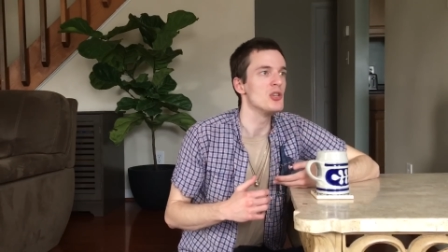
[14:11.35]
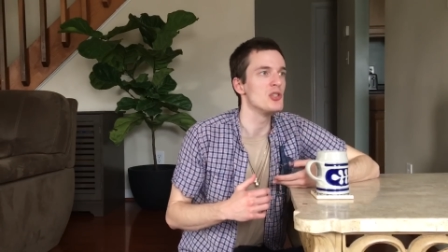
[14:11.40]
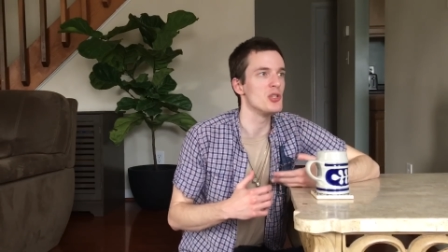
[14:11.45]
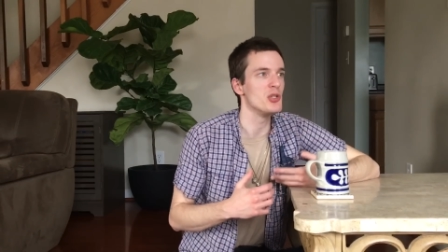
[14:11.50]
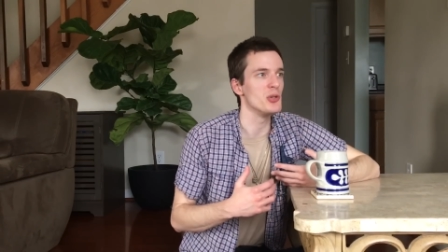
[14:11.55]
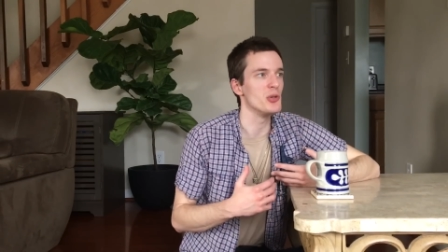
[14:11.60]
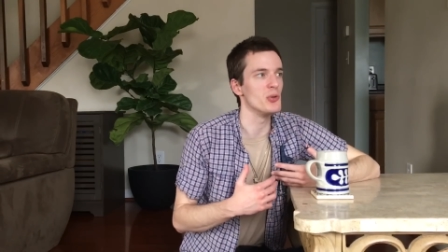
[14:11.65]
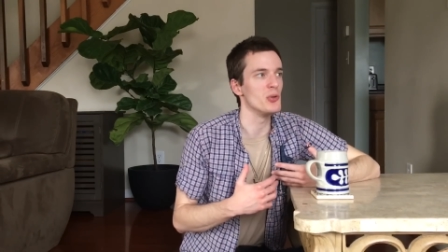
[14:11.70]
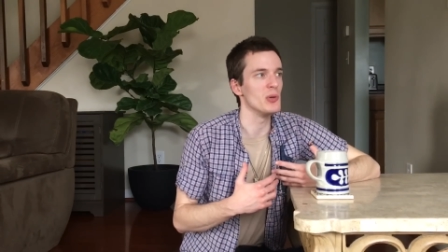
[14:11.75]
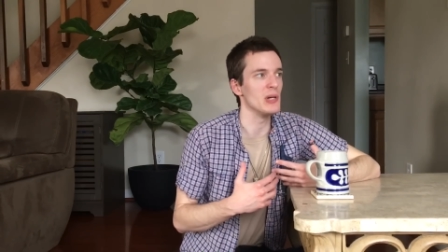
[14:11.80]

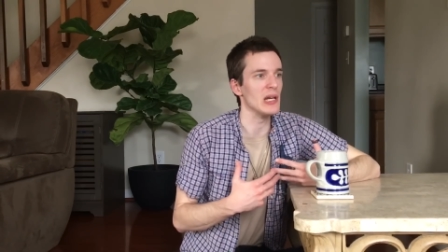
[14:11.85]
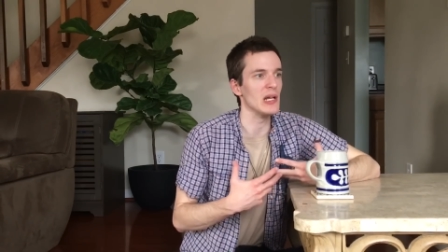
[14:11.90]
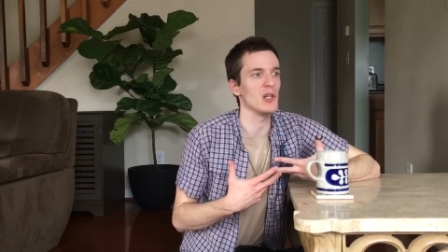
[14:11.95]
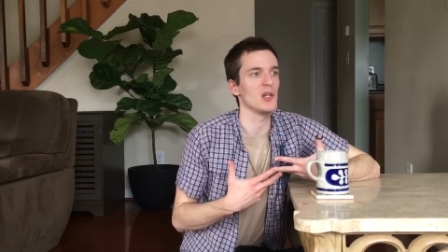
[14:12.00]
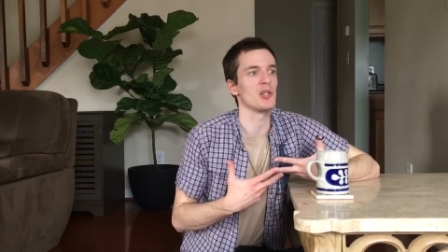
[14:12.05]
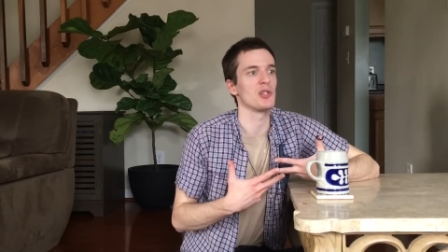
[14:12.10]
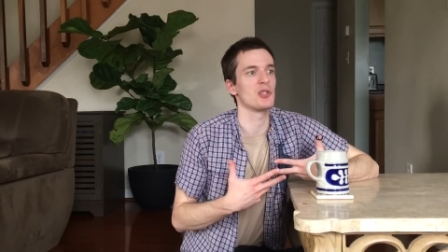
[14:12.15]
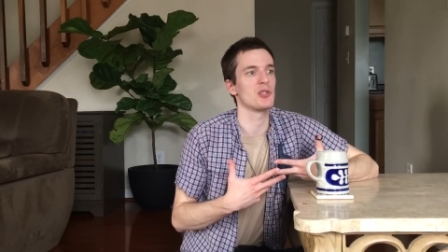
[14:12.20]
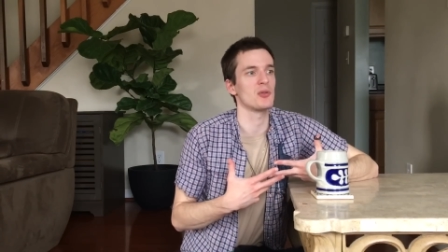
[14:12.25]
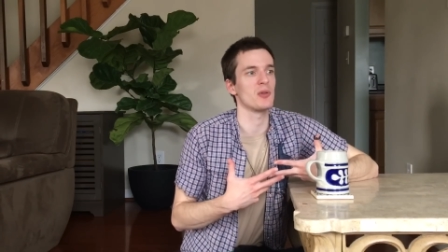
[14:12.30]
to
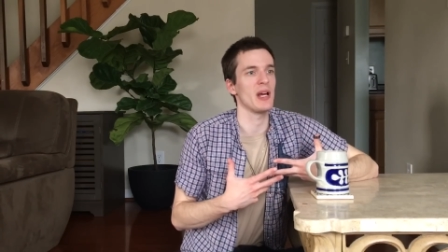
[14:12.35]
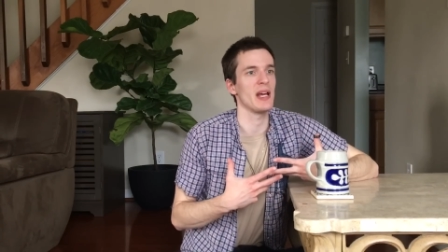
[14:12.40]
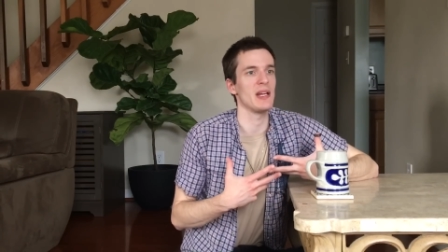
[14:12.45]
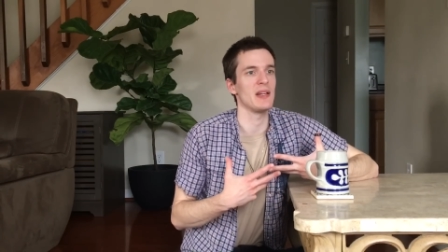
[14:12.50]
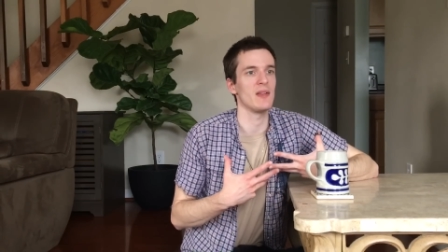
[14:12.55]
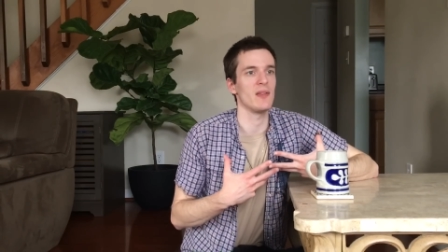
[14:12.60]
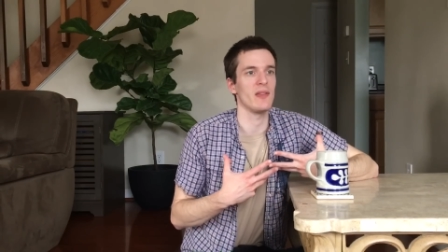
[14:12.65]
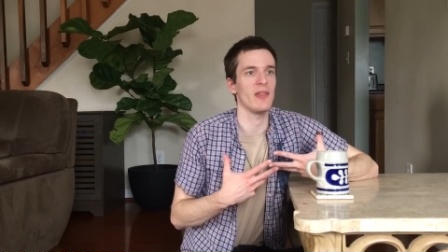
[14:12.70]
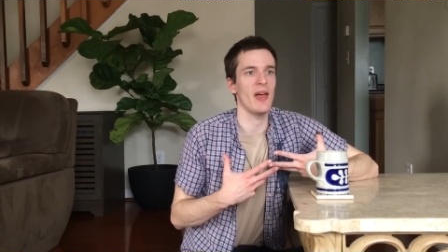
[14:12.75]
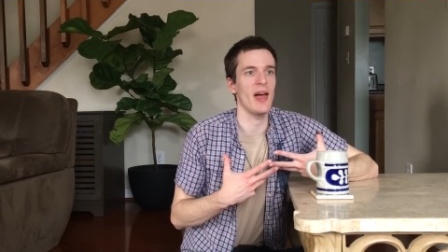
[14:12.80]

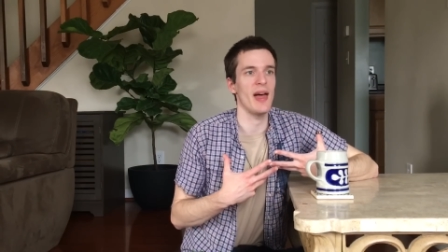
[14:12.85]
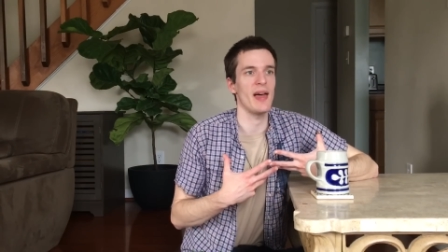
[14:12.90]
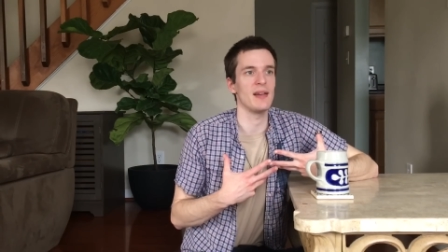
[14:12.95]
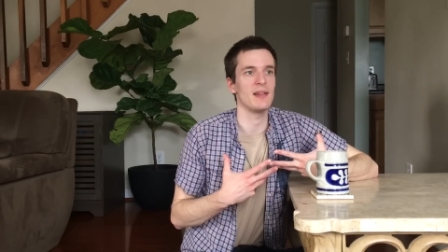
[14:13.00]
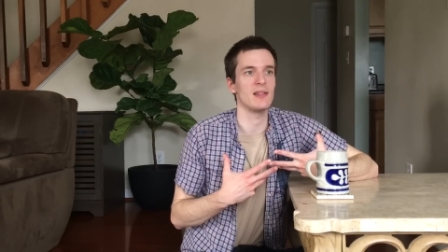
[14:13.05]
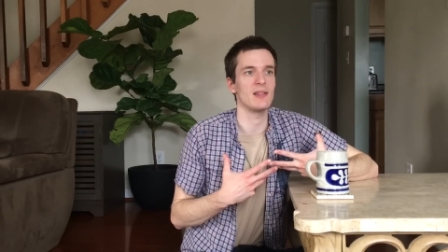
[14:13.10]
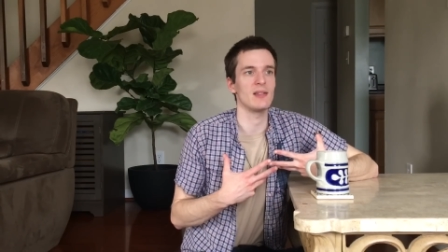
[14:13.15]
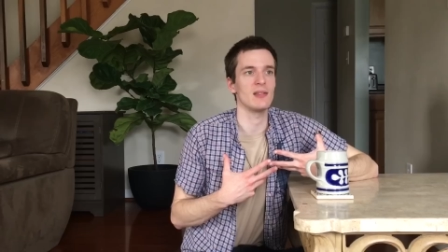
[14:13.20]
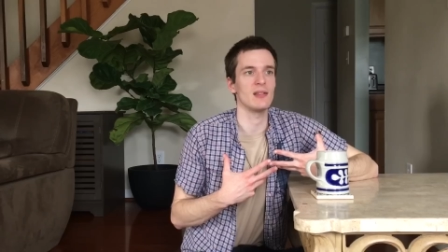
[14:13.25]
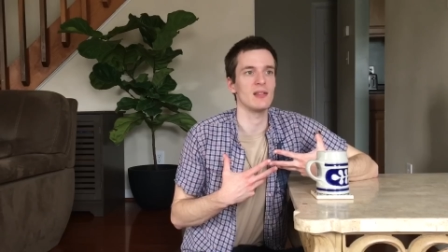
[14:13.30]
illustrate
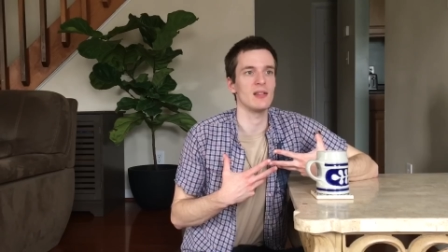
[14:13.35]
that